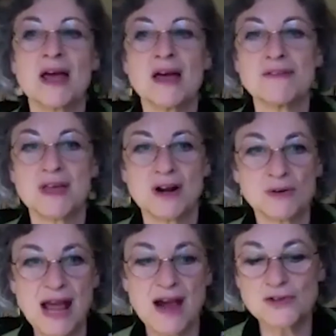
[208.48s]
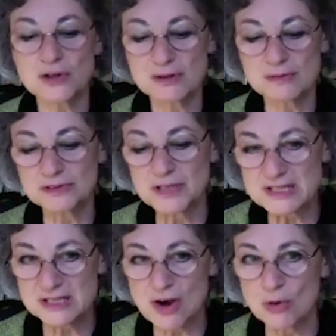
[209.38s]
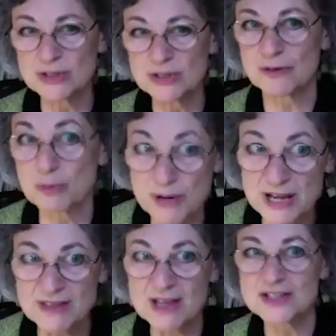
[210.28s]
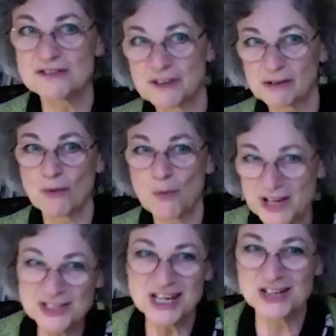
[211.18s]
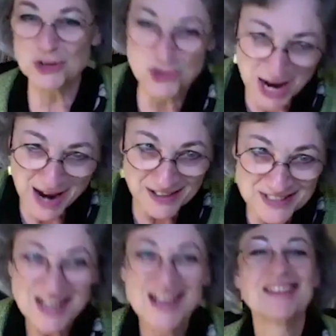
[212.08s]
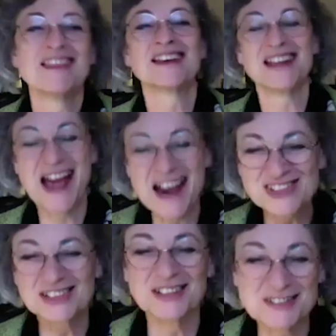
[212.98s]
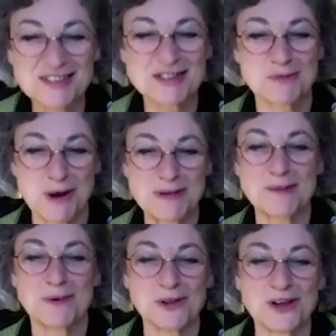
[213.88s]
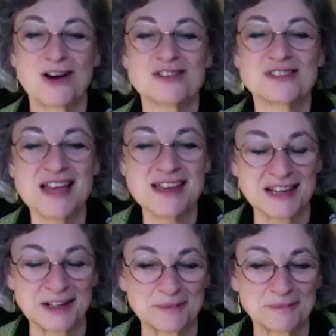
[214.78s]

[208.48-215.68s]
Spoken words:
They don't have to listen only for breathing to figure out when to interject. They can actually listen to what people are saying.